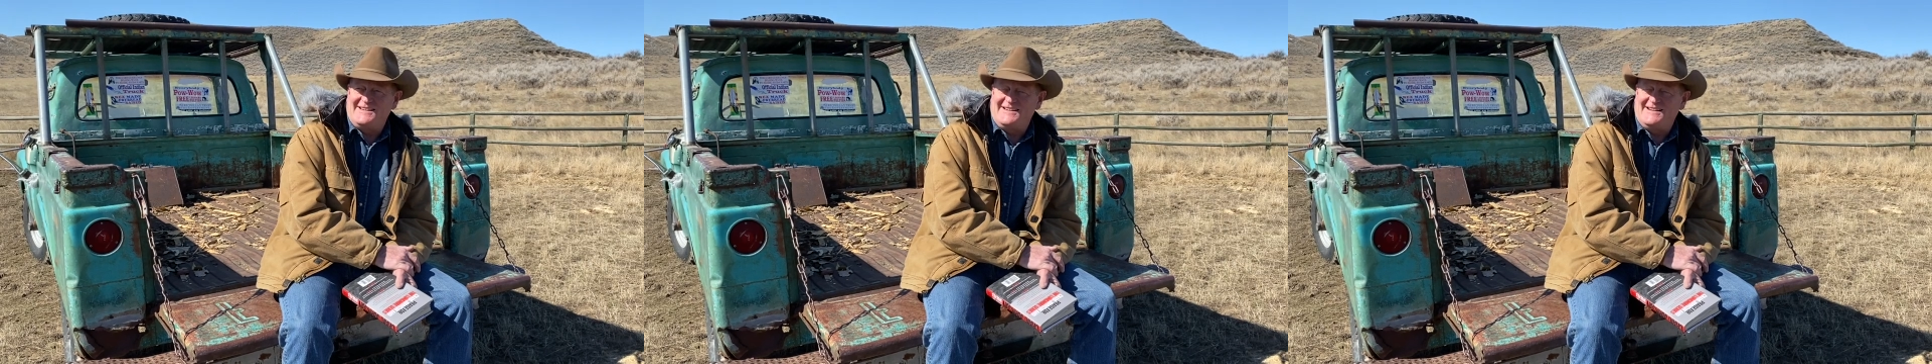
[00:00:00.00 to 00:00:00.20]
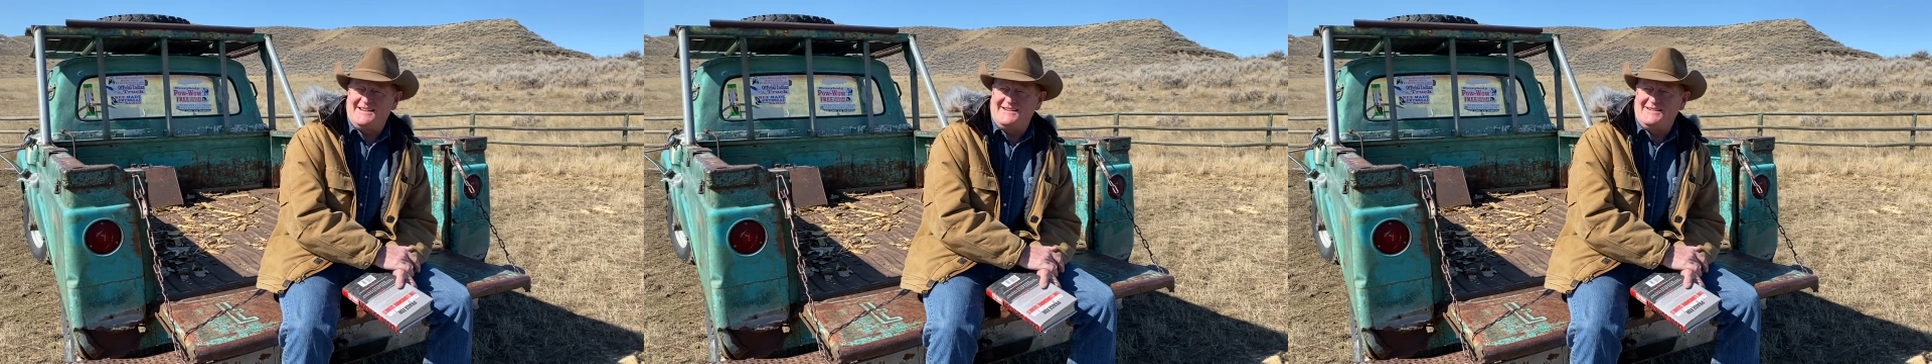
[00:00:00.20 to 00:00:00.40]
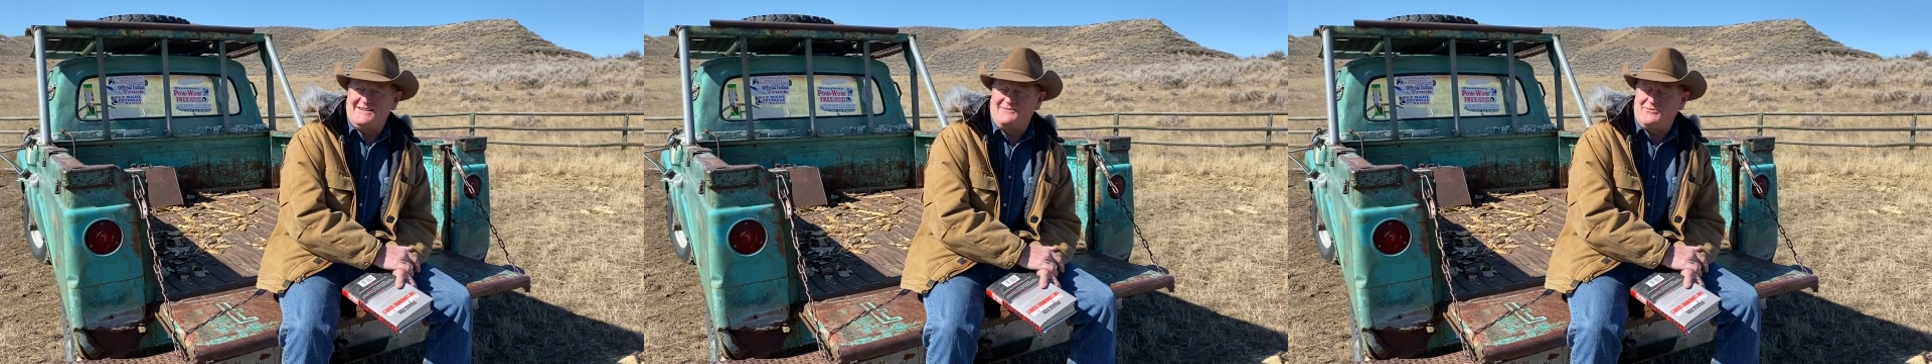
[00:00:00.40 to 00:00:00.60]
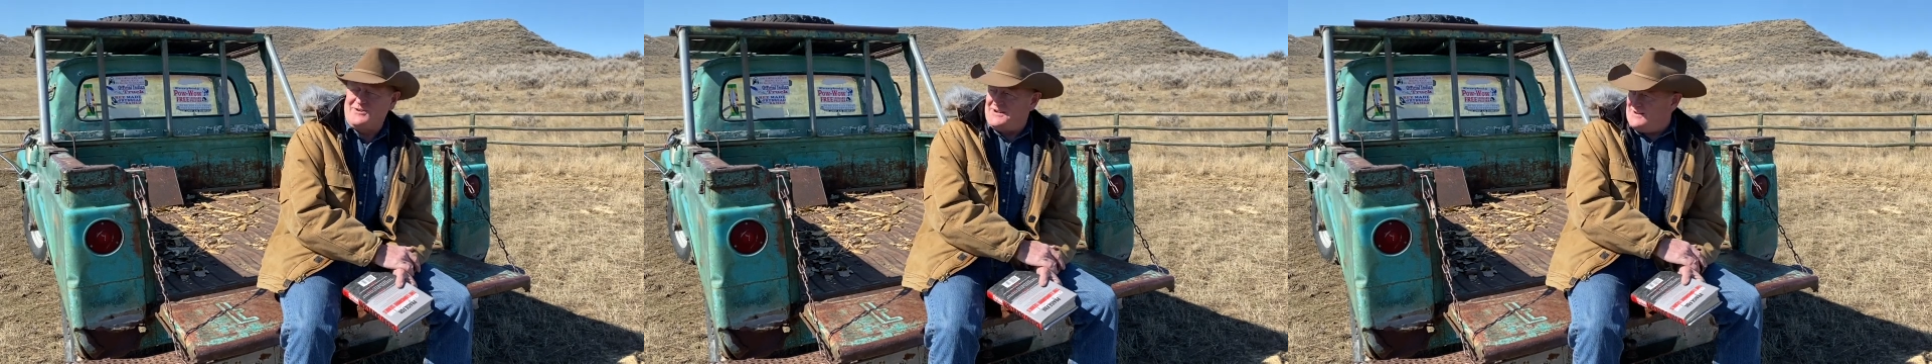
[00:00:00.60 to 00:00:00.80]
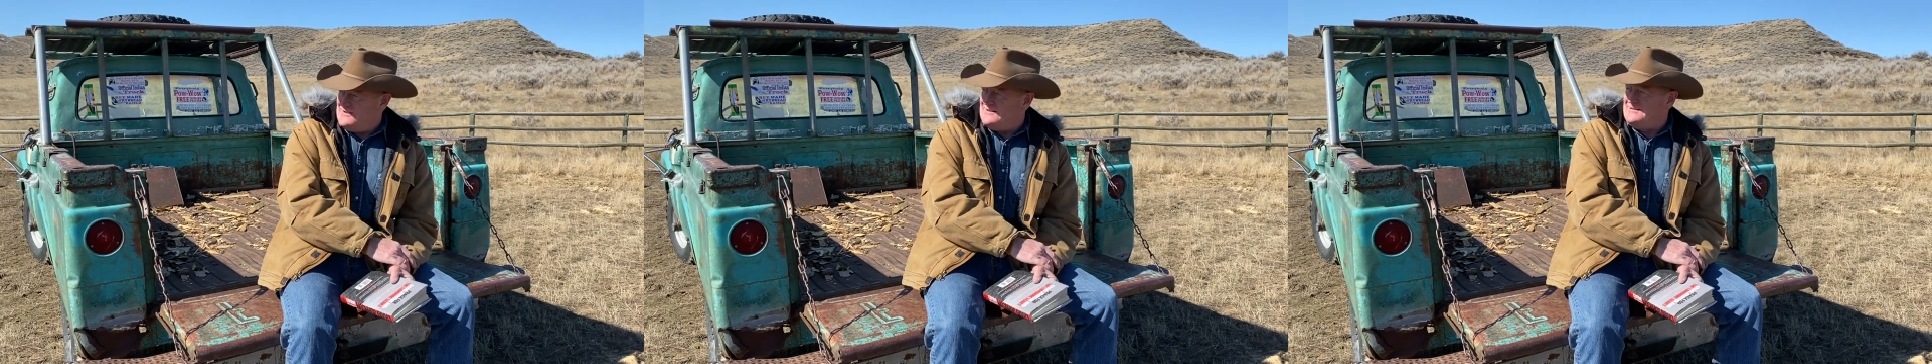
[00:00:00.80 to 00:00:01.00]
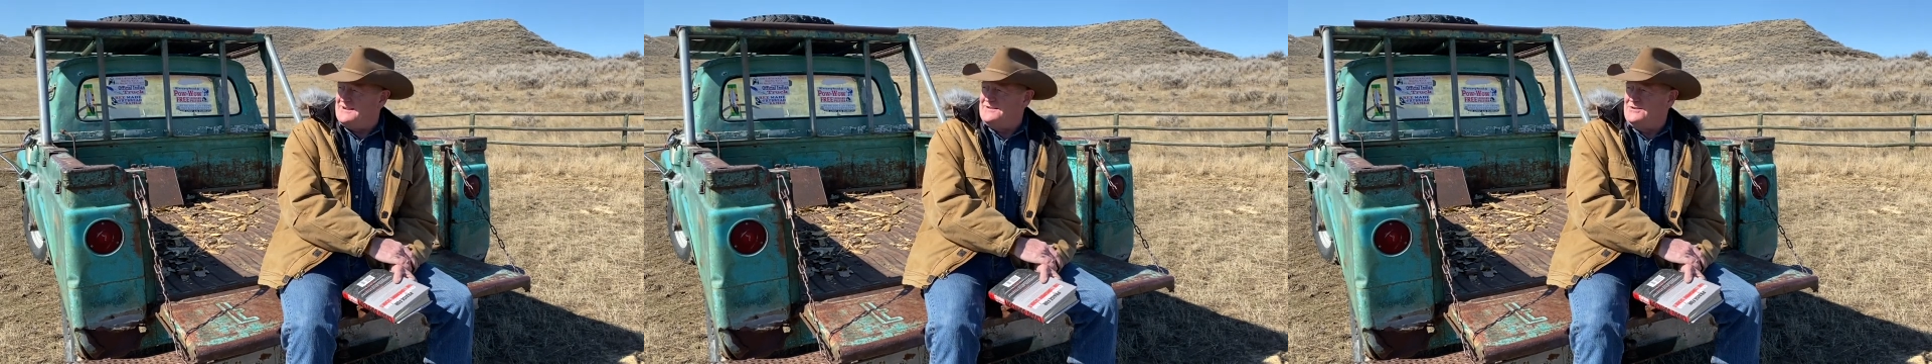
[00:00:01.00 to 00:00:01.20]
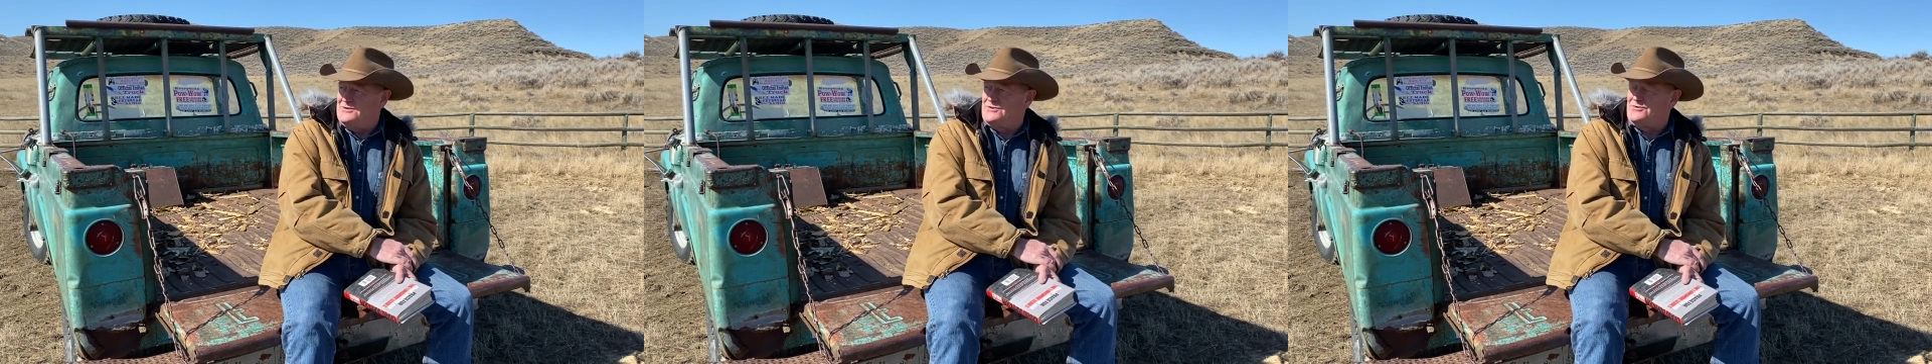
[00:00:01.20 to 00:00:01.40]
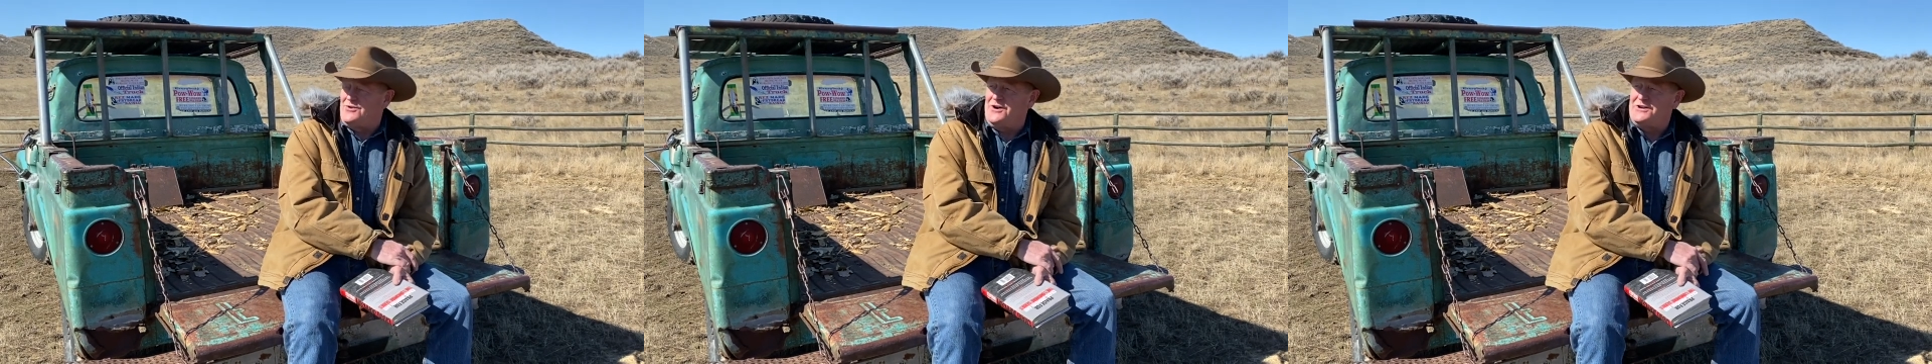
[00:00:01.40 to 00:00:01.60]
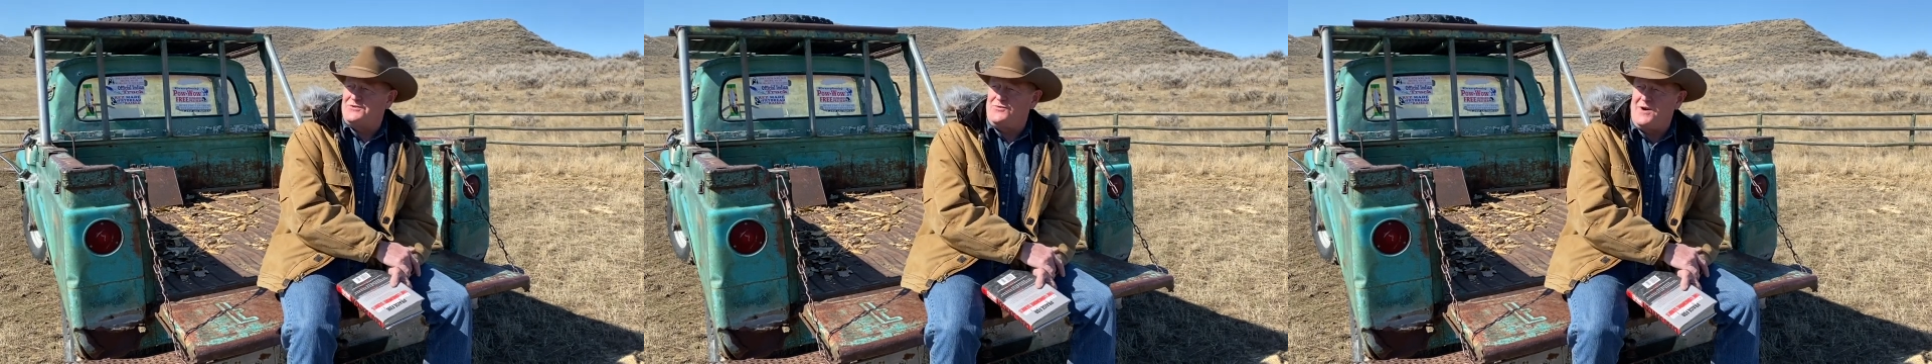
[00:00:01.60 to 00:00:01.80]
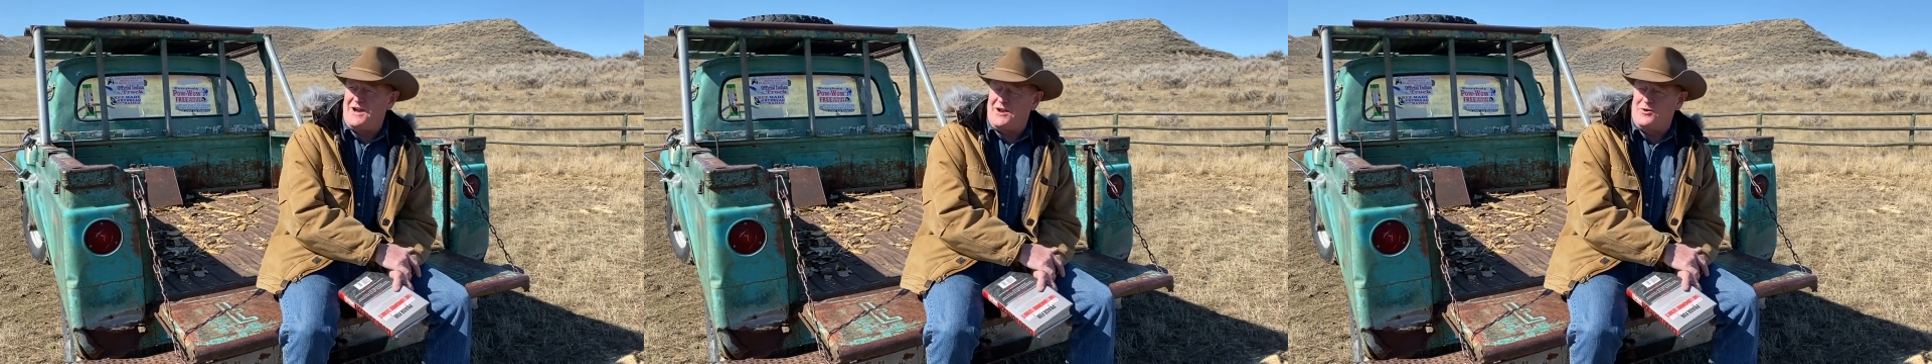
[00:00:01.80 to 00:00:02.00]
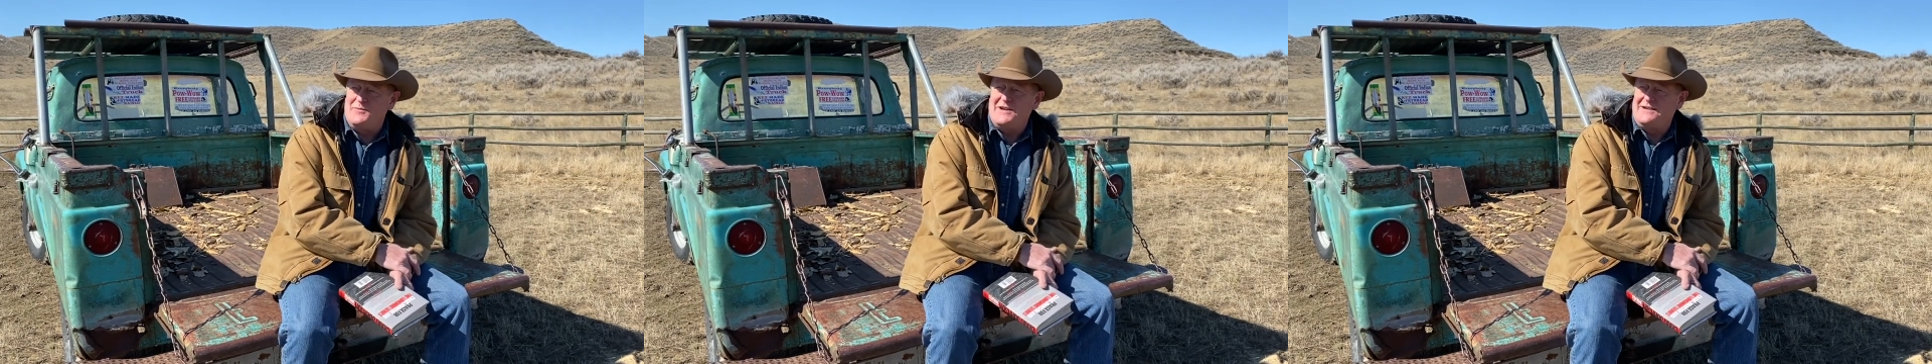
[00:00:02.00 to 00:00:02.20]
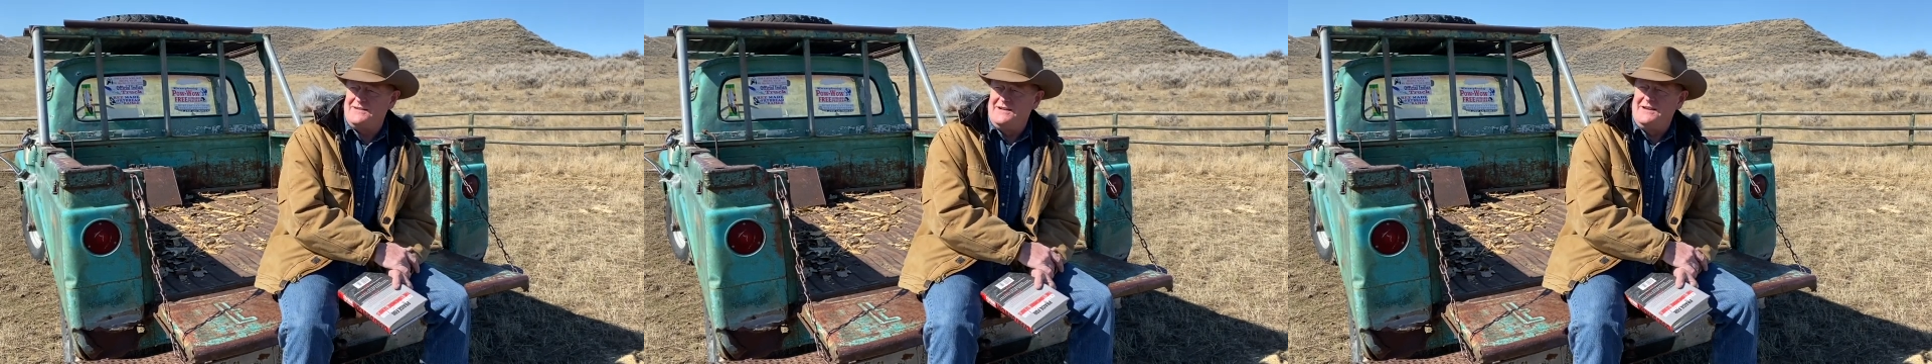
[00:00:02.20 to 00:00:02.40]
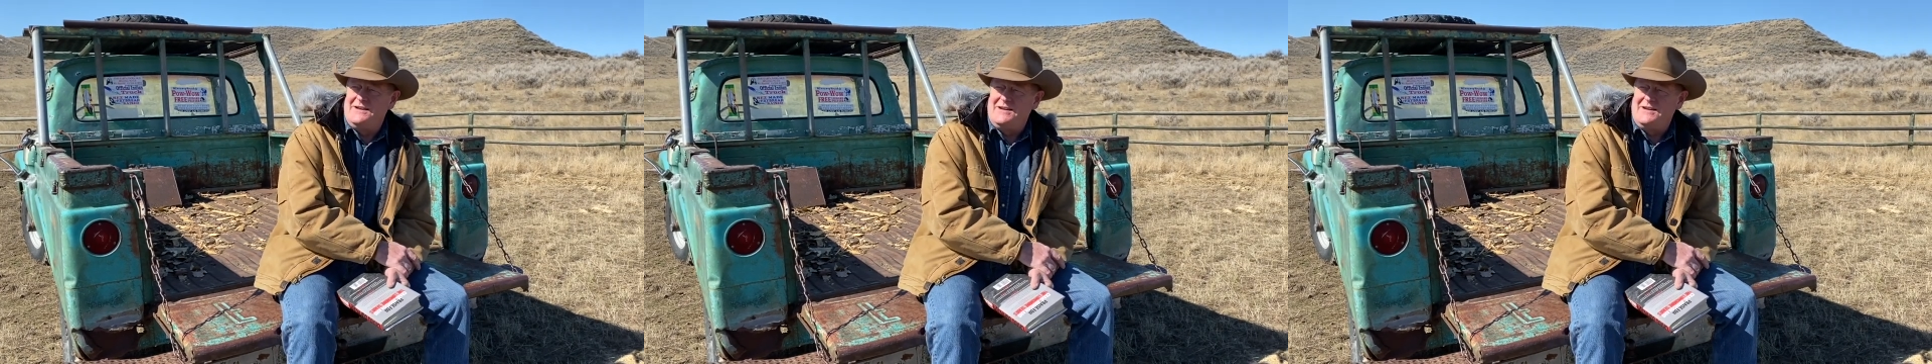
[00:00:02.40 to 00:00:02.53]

uh, We're here in Ucross, Wyoming,